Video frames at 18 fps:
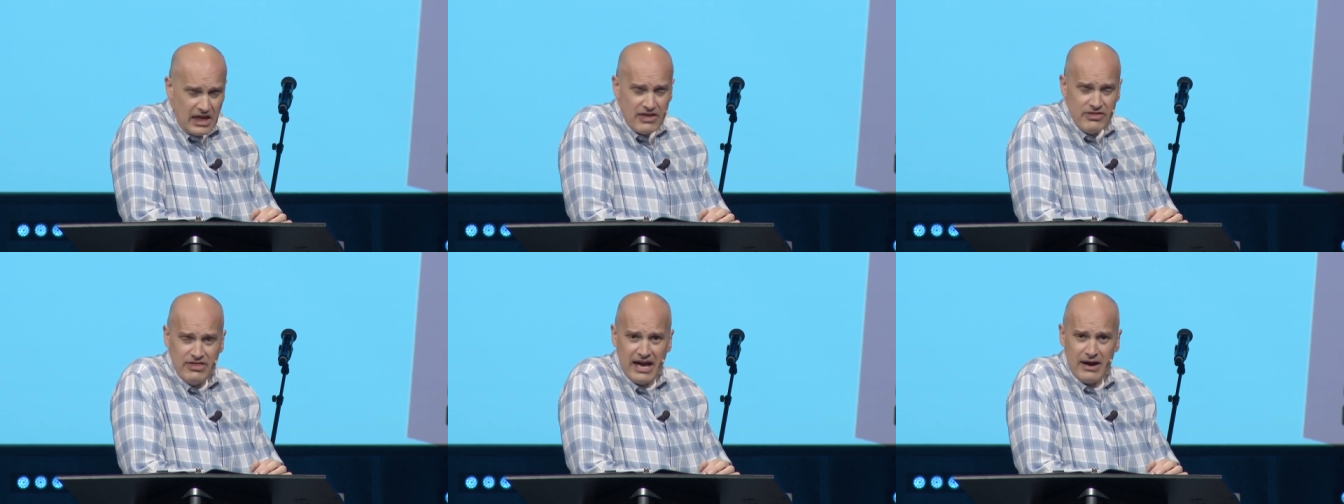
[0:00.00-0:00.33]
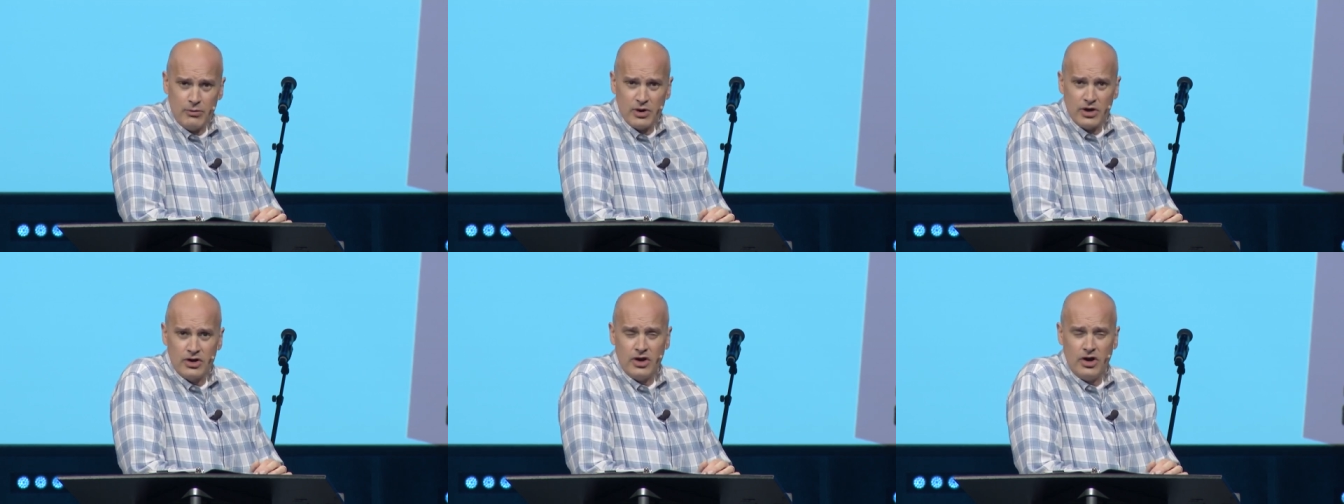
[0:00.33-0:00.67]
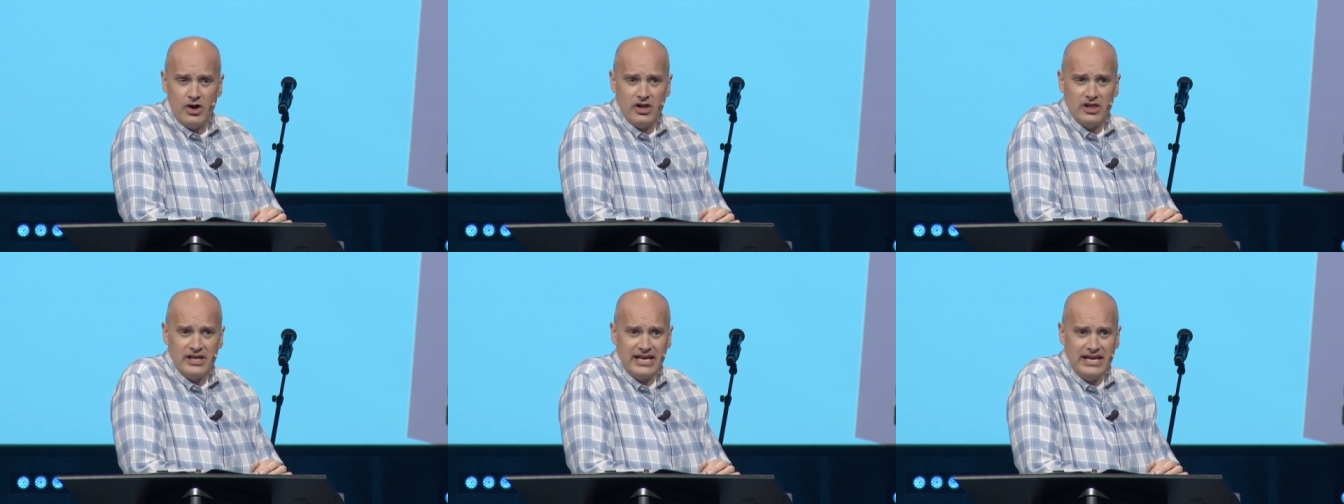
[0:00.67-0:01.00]
that we're
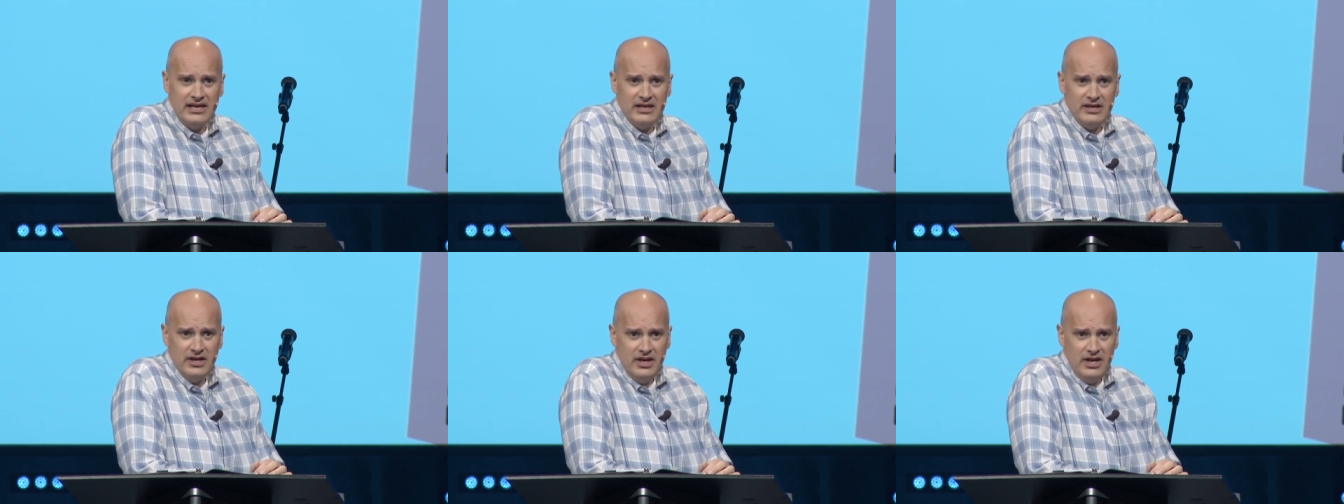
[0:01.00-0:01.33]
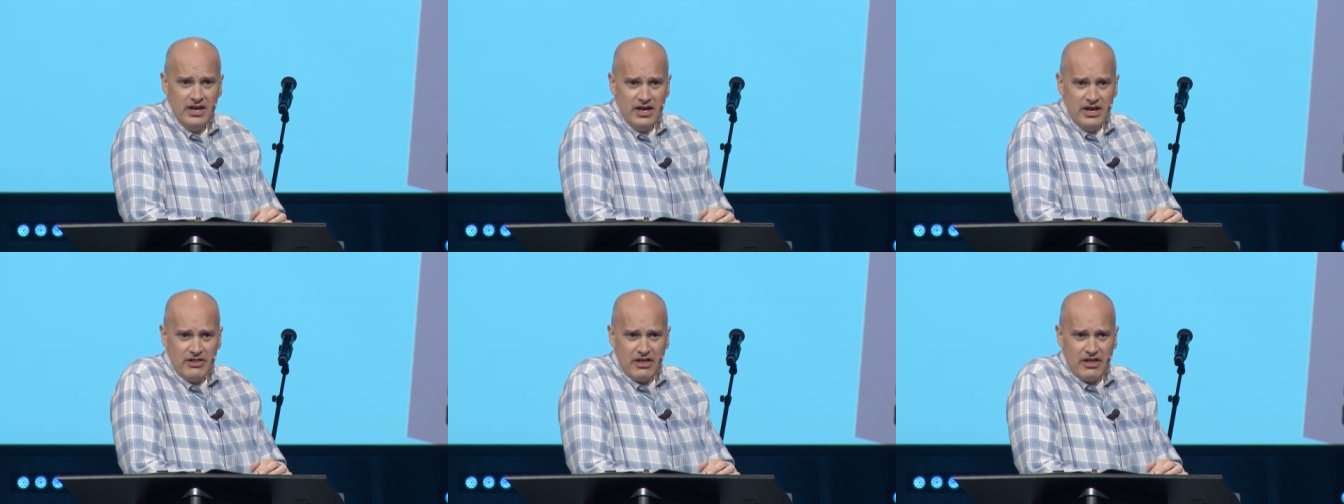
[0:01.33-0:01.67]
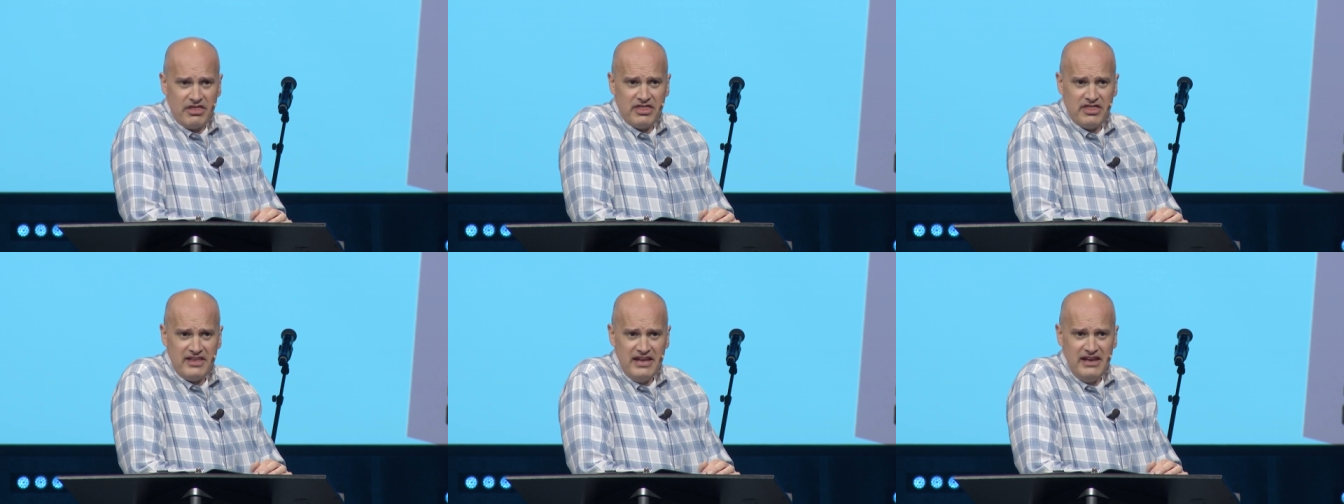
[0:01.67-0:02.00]
calling The
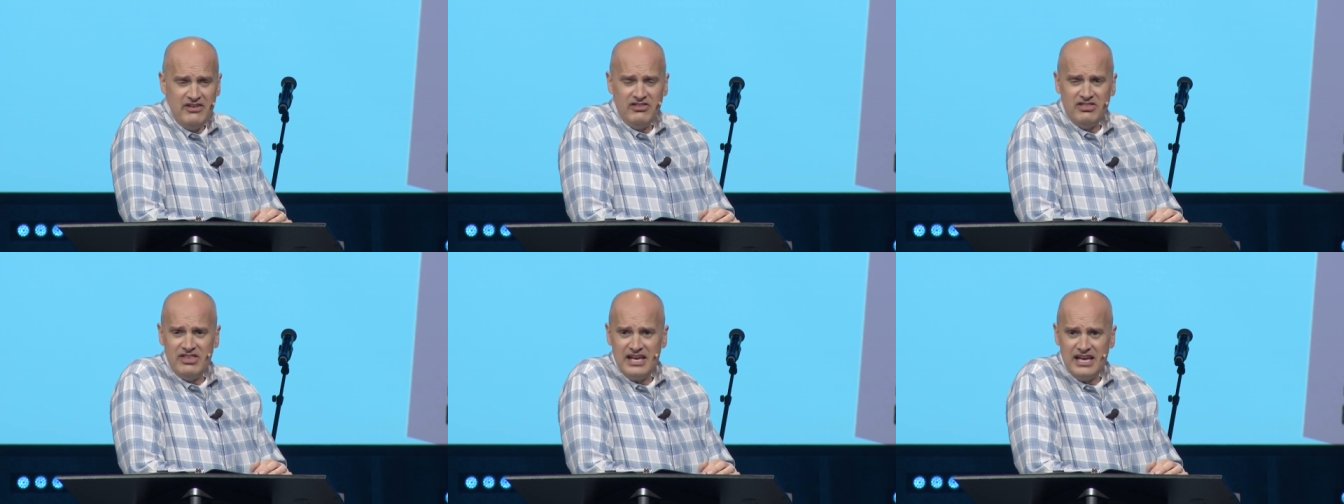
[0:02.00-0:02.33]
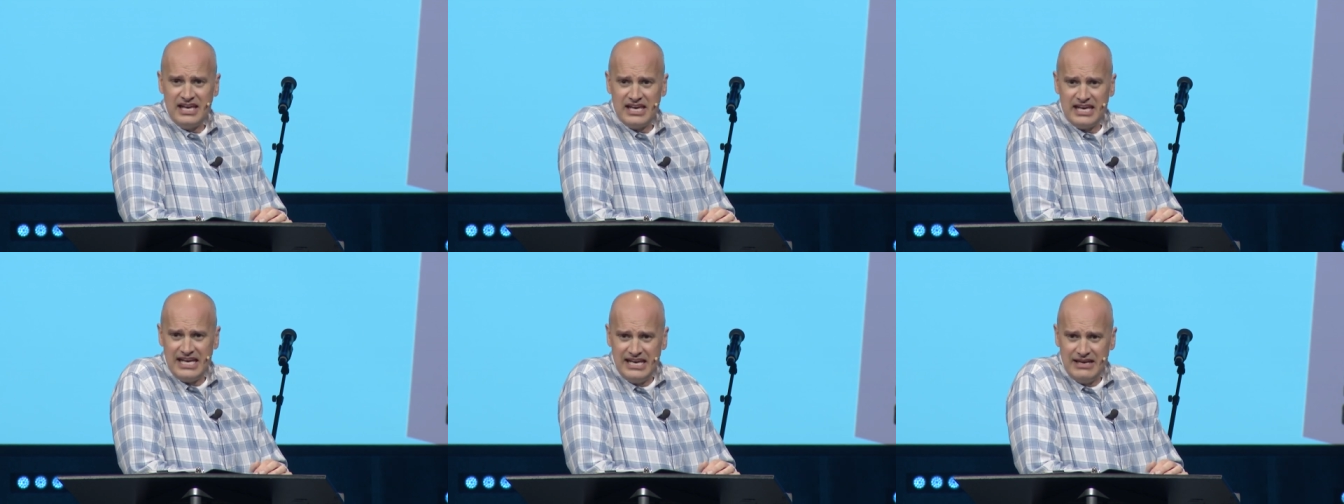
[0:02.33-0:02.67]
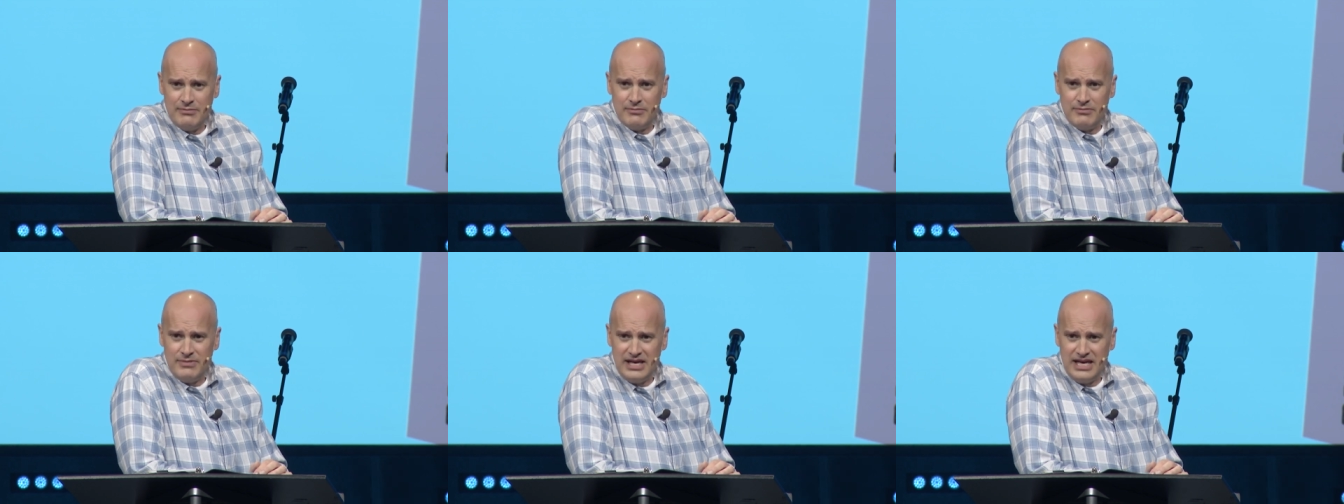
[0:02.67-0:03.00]
Things That
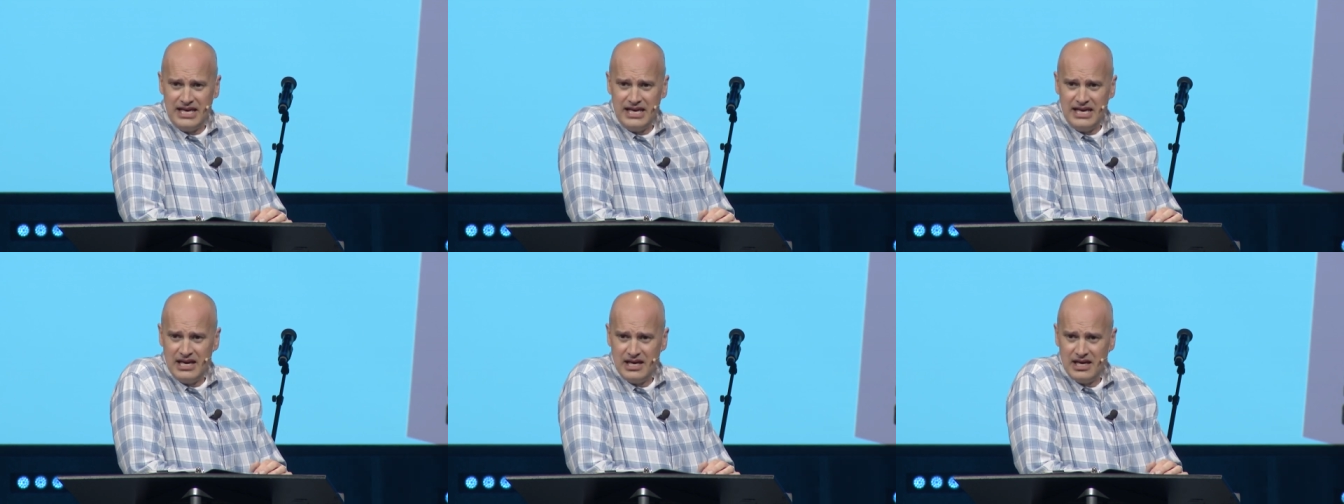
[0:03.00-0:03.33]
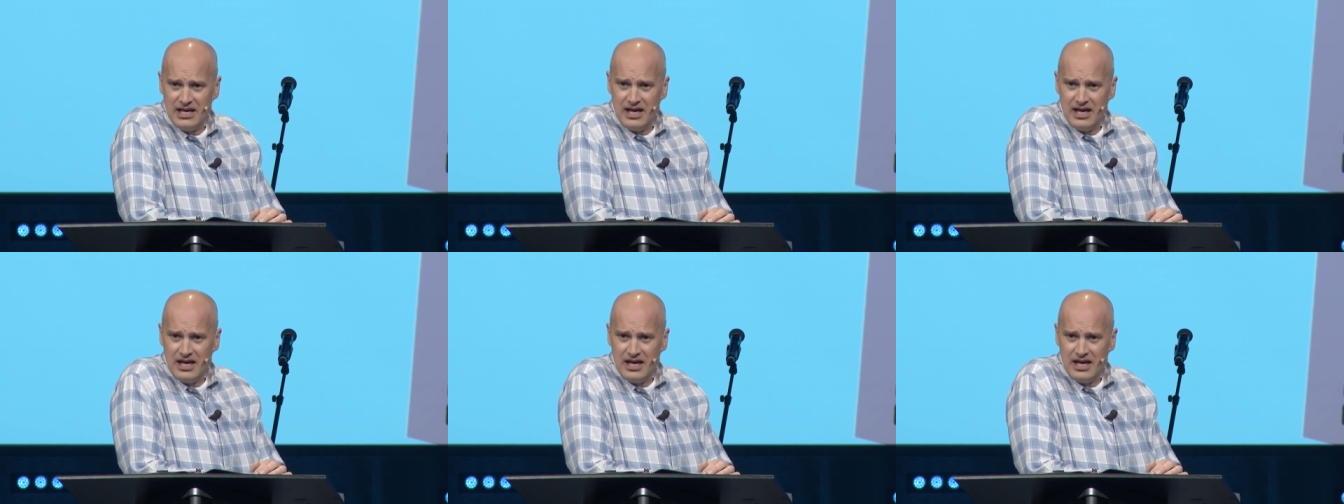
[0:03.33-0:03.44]
Keep Me